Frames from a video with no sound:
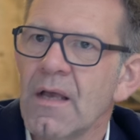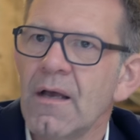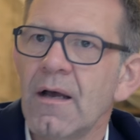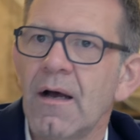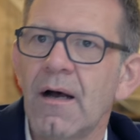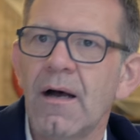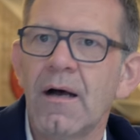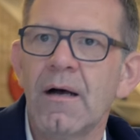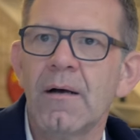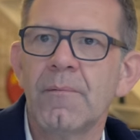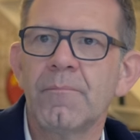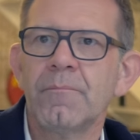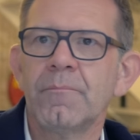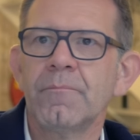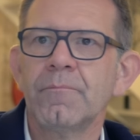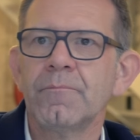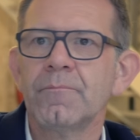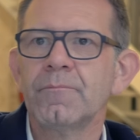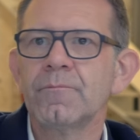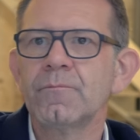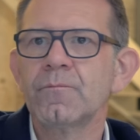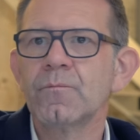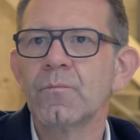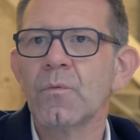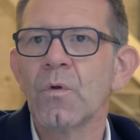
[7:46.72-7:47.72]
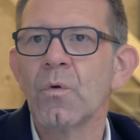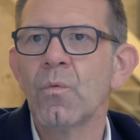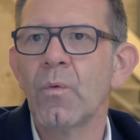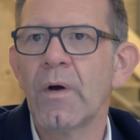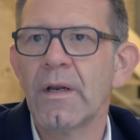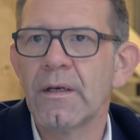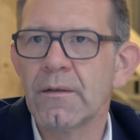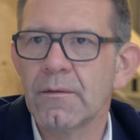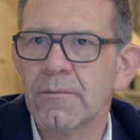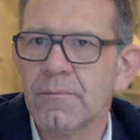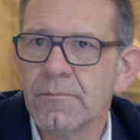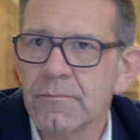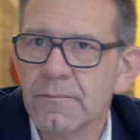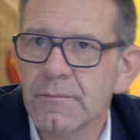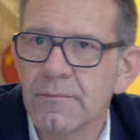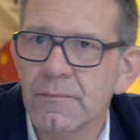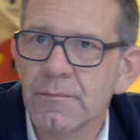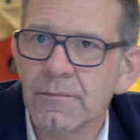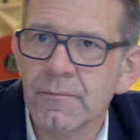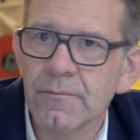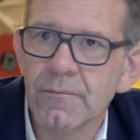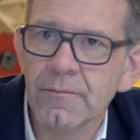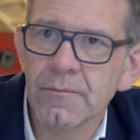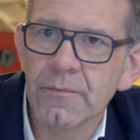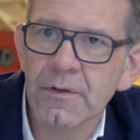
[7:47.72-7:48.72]
Um, well,
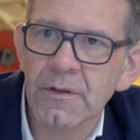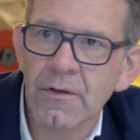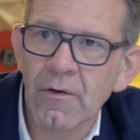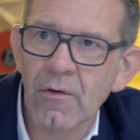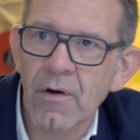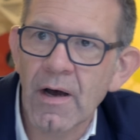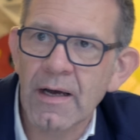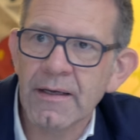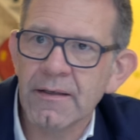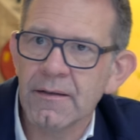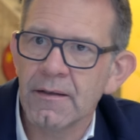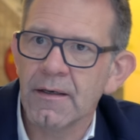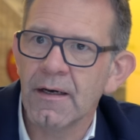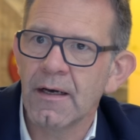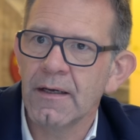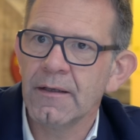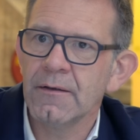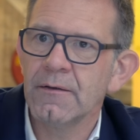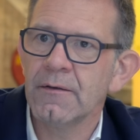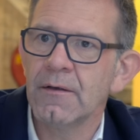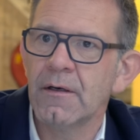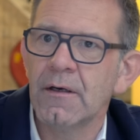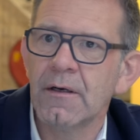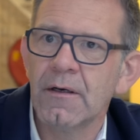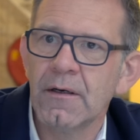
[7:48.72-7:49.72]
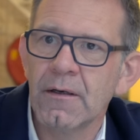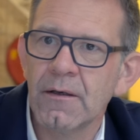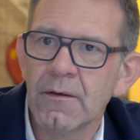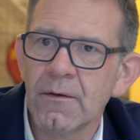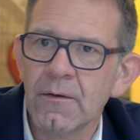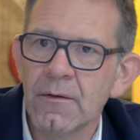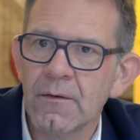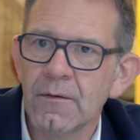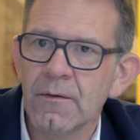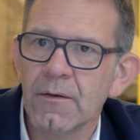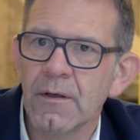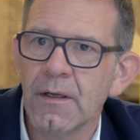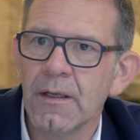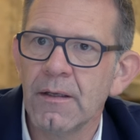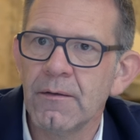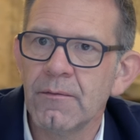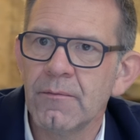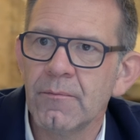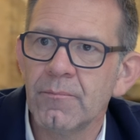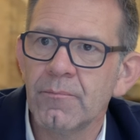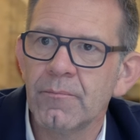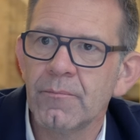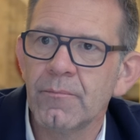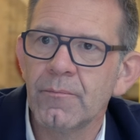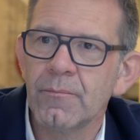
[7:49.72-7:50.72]
you know, I, I, uh, I
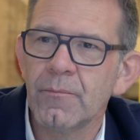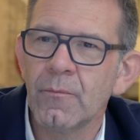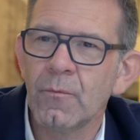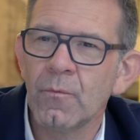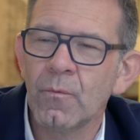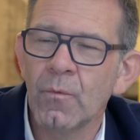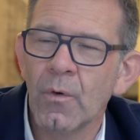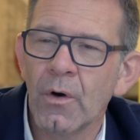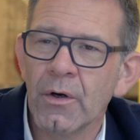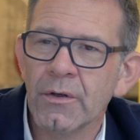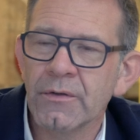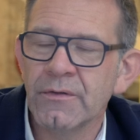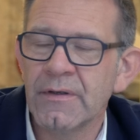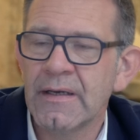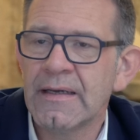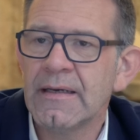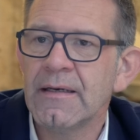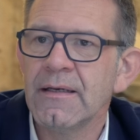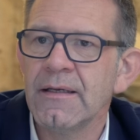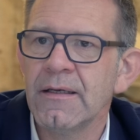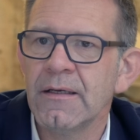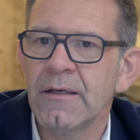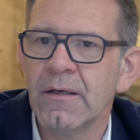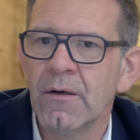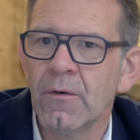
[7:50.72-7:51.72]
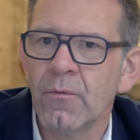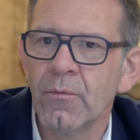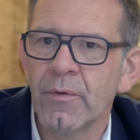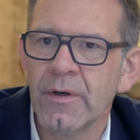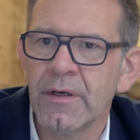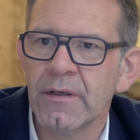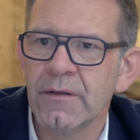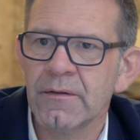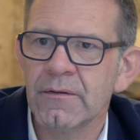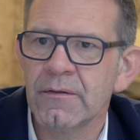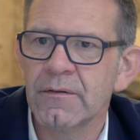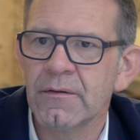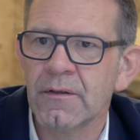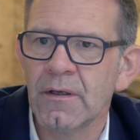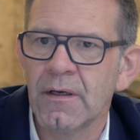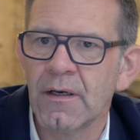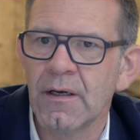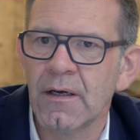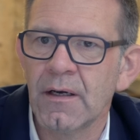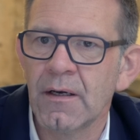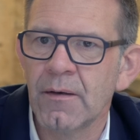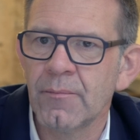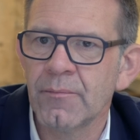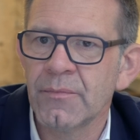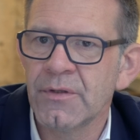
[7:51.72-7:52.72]
work daily with
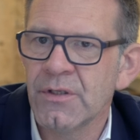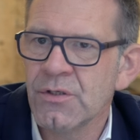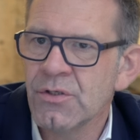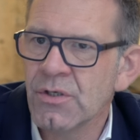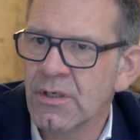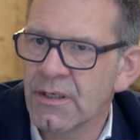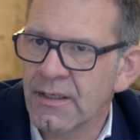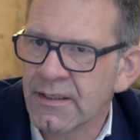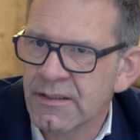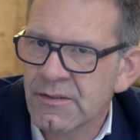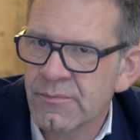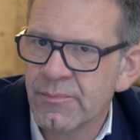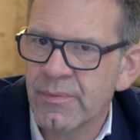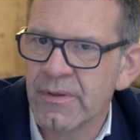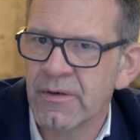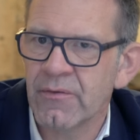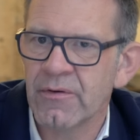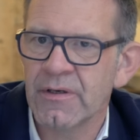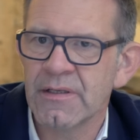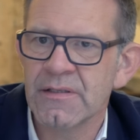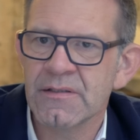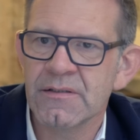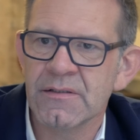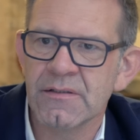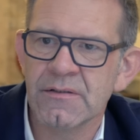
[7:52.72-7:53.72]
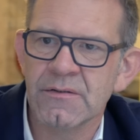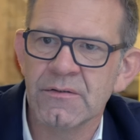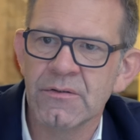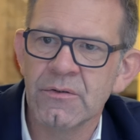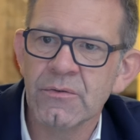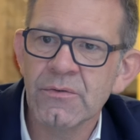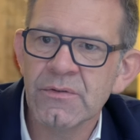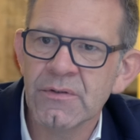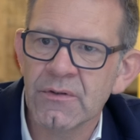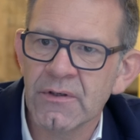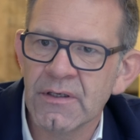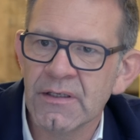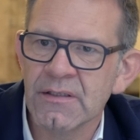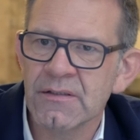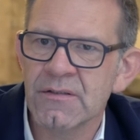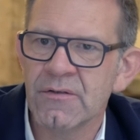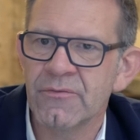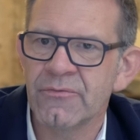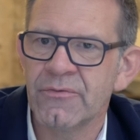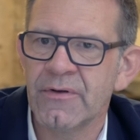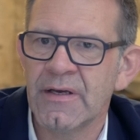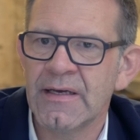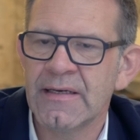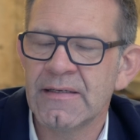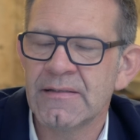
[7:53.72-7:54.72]
uh, digital experiences, user
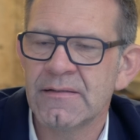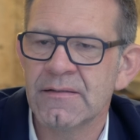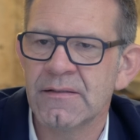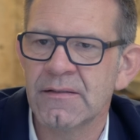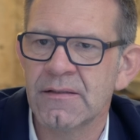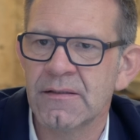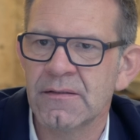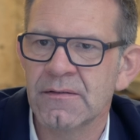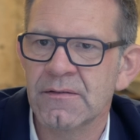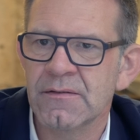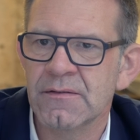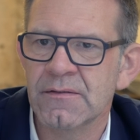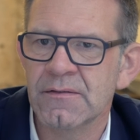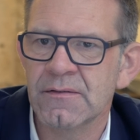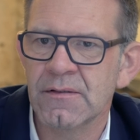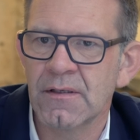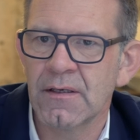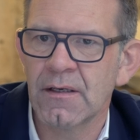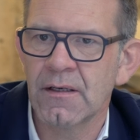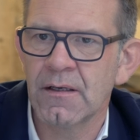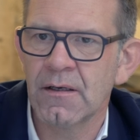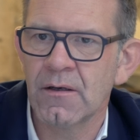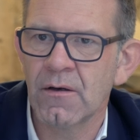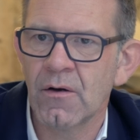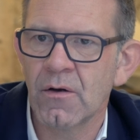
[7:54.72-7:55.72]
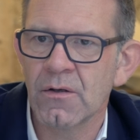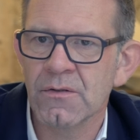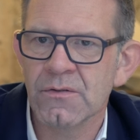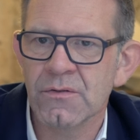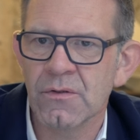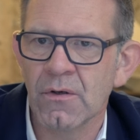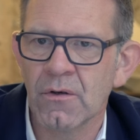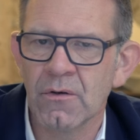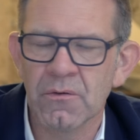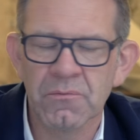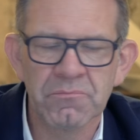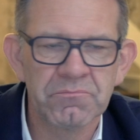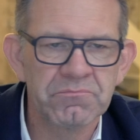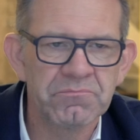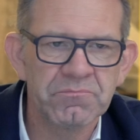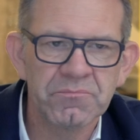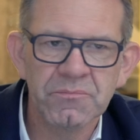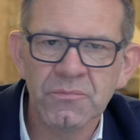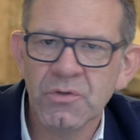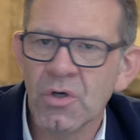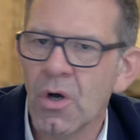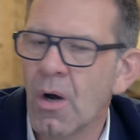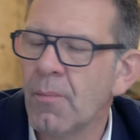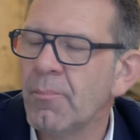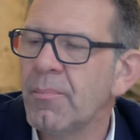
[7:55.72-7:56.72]
interfaces, uh, also
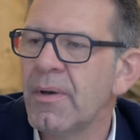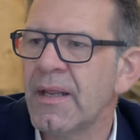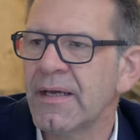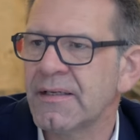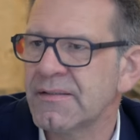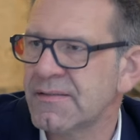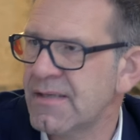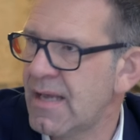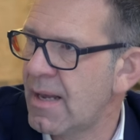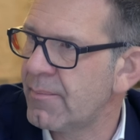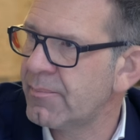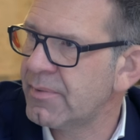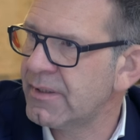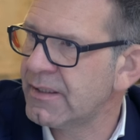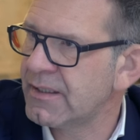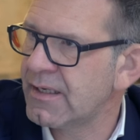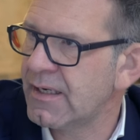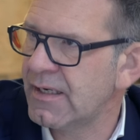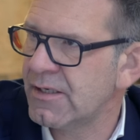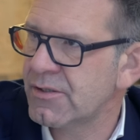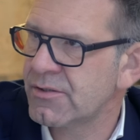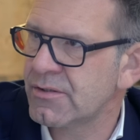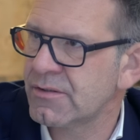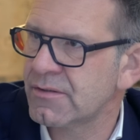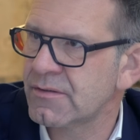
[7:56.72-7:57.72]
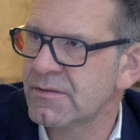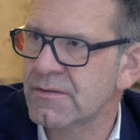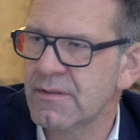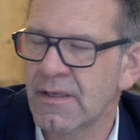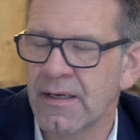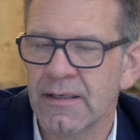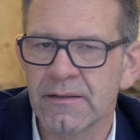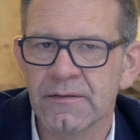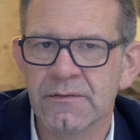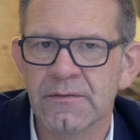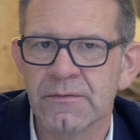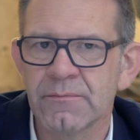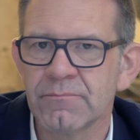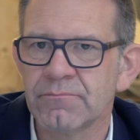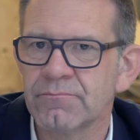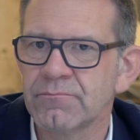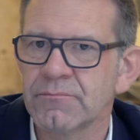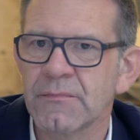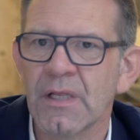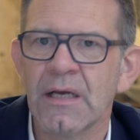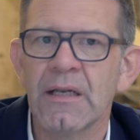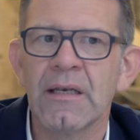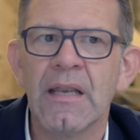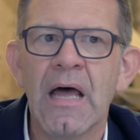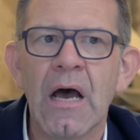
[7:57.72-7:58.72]
complex applications that
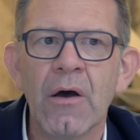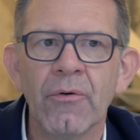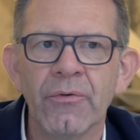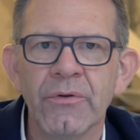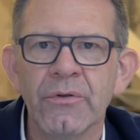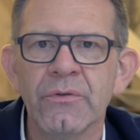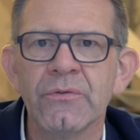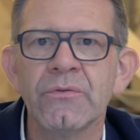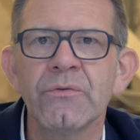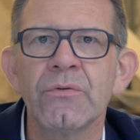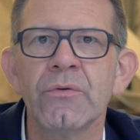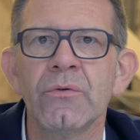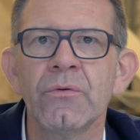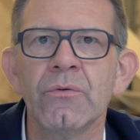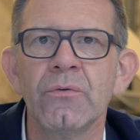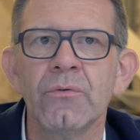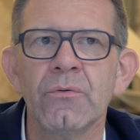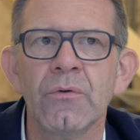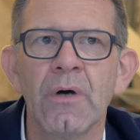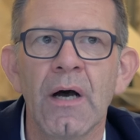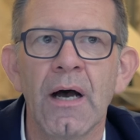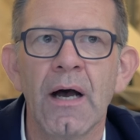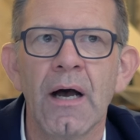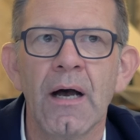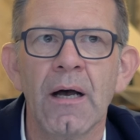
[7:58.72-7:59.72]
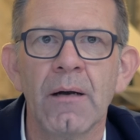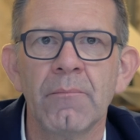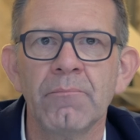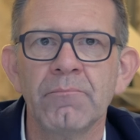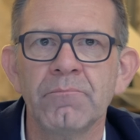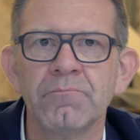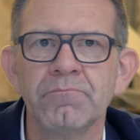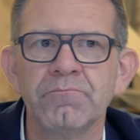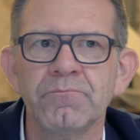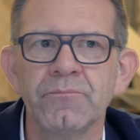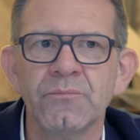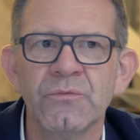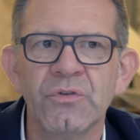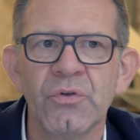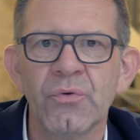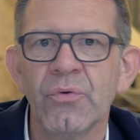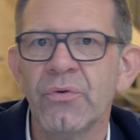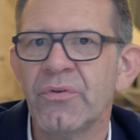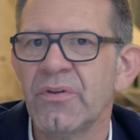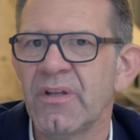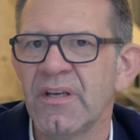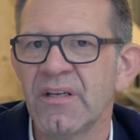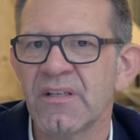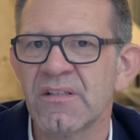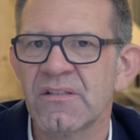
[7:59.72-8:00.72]
allow you to um, do
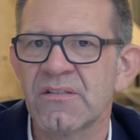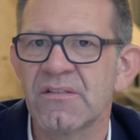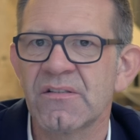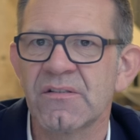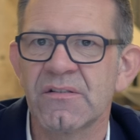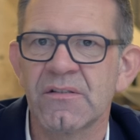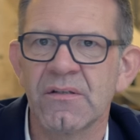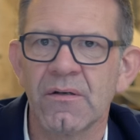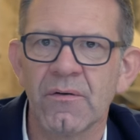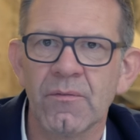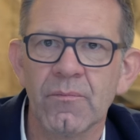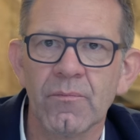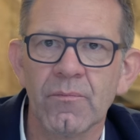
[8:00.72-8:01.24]
things